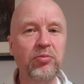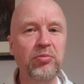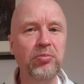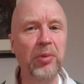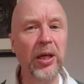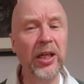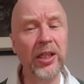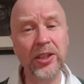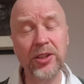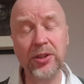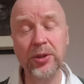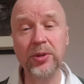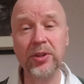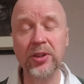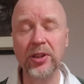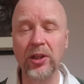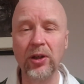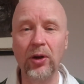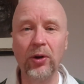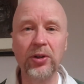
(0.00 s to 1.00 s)
mainly due to
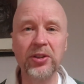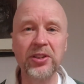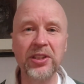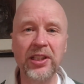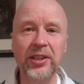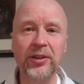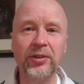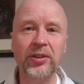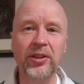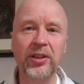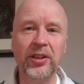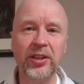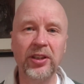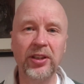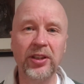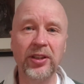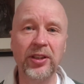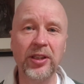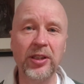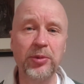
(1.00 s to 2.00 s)
the lockdown,
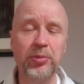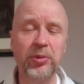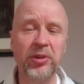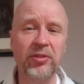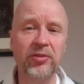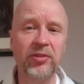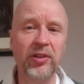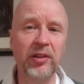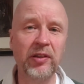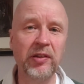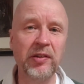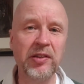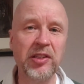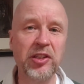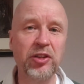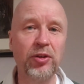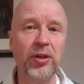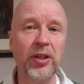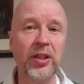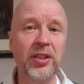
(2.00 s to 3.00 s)
and it's been very
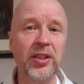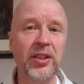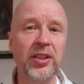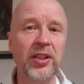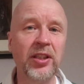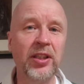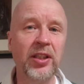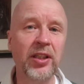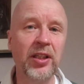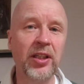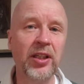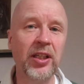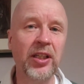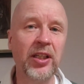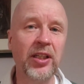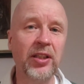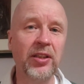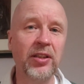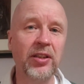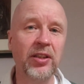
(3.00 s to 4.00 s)
restricted
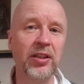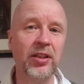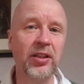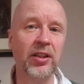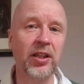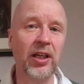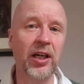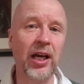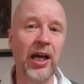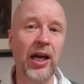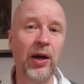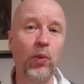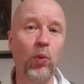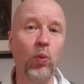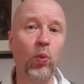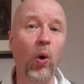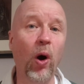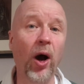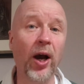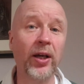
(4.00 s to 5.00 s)
in
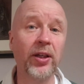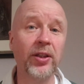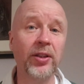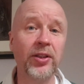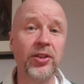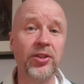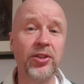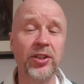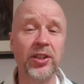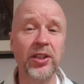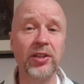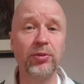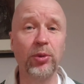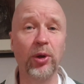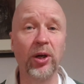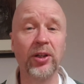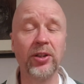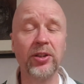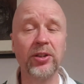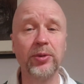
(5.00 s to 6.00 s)
what I can achieve,
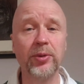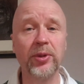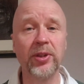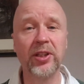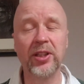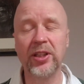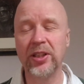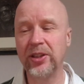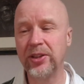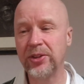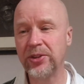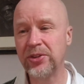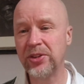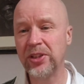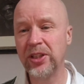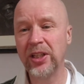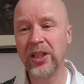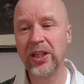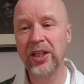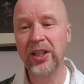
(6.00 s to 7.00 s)
what I can do with the cars,
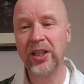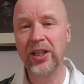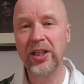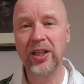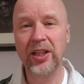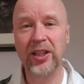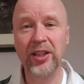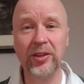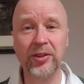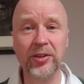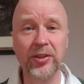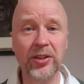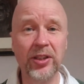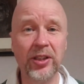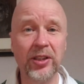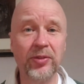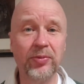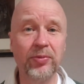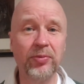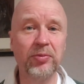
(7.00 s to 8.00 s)

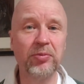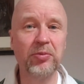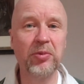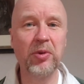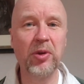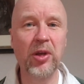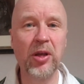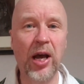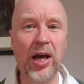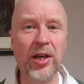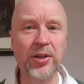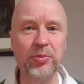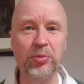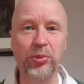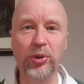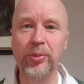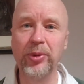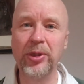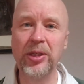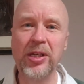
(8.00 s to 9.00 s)
and
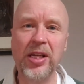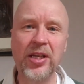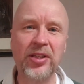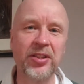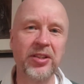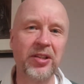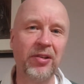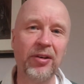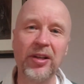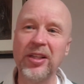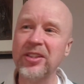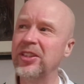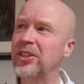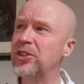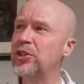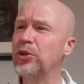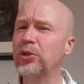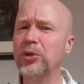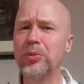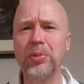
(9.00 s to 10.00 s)
hasn't put me necessarily in
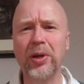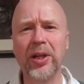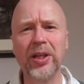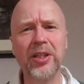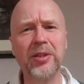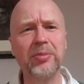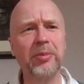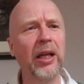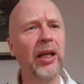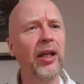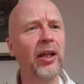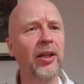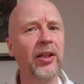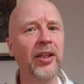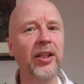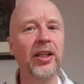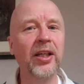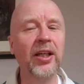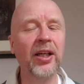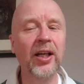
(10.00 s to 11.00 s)
such a good place
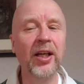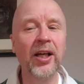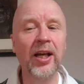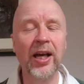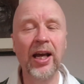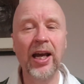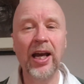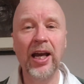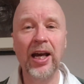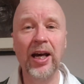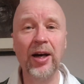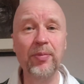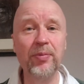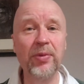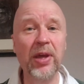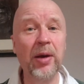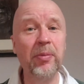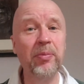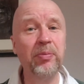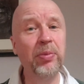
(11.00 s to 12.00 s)
mentally. But
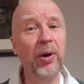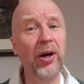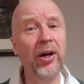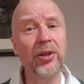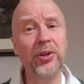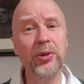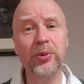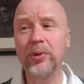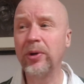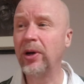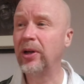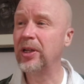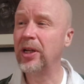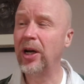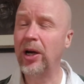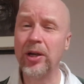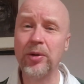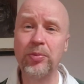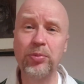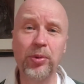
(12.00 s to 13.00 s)
I thought
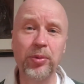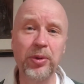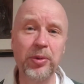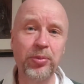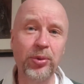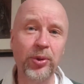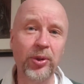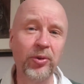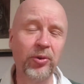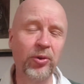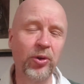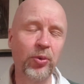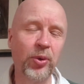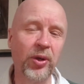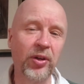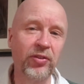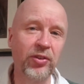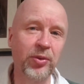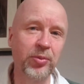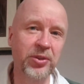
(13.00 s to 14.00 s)
I'd probably put a
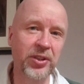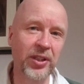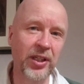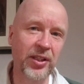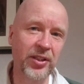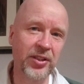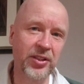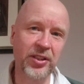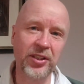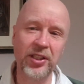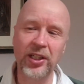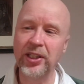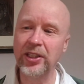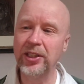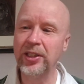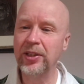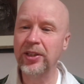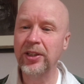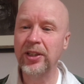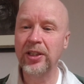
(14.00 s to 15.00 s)
quick film together
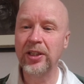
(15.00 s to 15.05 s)
today,